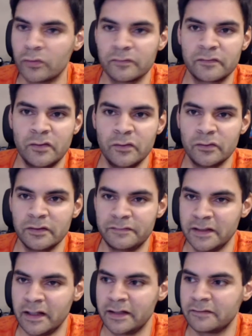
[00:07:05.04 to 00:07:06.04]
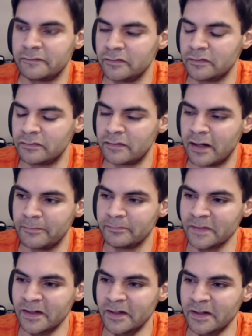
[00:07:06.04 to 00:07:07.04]
call, if you like, for
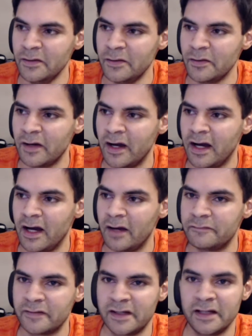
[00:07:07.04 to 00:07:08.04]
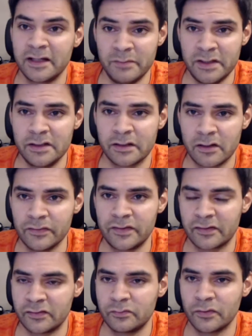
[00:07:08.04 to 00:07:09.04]
getting immediate
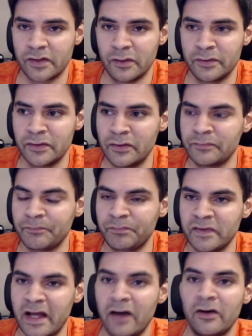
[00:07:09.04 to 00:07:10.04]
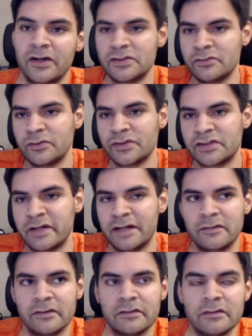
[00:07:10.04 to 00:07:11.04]
context of what's going on. Now, I should also add
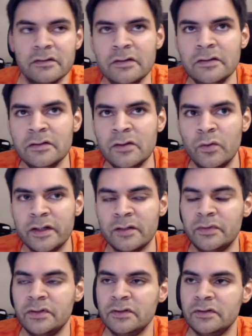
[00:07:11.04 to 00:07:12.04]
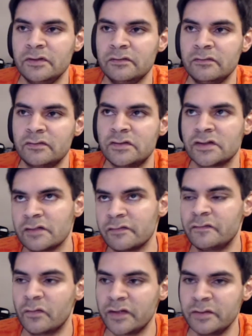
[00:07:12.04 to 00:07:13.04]
that we compute just over
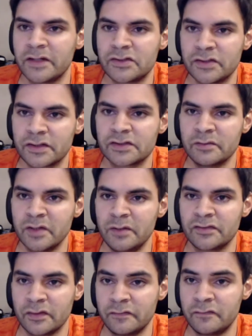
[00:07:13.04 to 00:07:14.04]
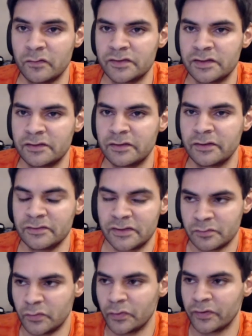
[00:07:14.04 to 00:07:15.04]
40 metrics at the moment, so 40, just
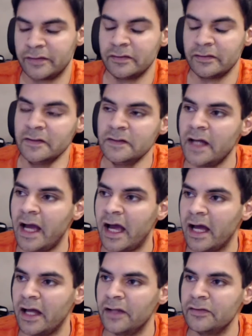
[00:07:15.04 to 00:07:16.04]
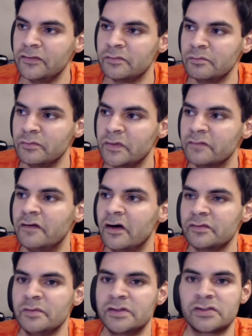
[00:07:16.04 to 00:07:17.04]
more than. And the
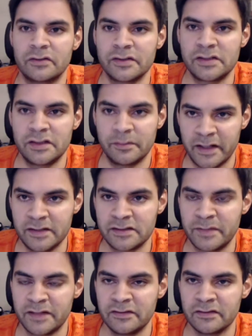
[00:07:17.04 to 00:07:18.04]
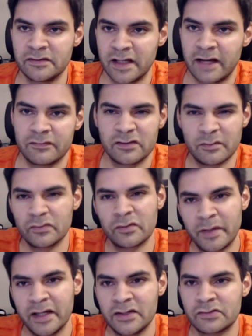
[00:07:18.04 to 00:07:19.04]
vast majority are pace dependent. They have some sort of
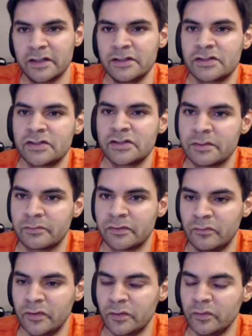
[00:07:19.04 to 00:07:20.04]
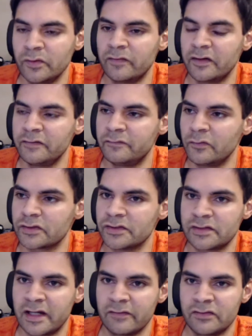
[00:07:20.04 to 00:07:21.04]
pace relationship. And we were very fortunate
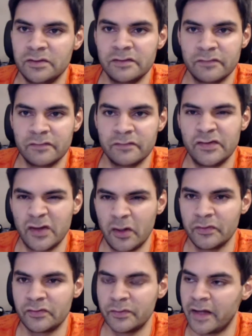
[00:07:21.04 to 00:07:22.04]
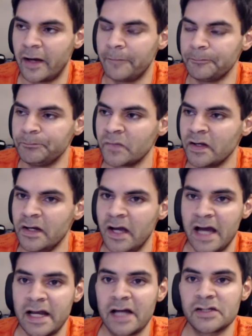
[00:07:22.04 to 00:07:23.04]
to have some universities help us with that
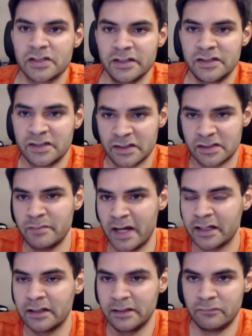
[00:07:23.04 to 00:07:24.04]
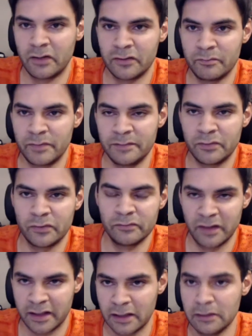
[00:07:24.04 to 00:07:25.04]
and actually systematically run people,
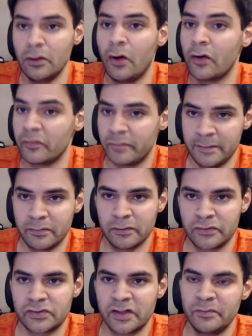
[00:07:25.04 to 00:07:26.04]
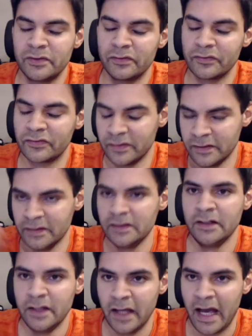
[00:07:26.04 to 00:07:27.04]
like a lot of people on treadmills,
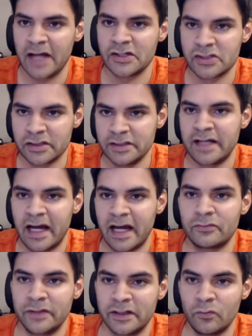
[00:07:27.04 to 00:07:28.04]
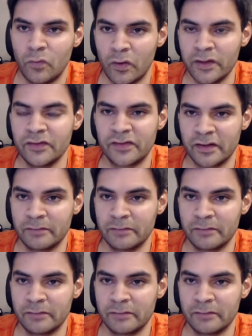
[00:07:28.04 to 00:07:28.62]
actually gathering what is the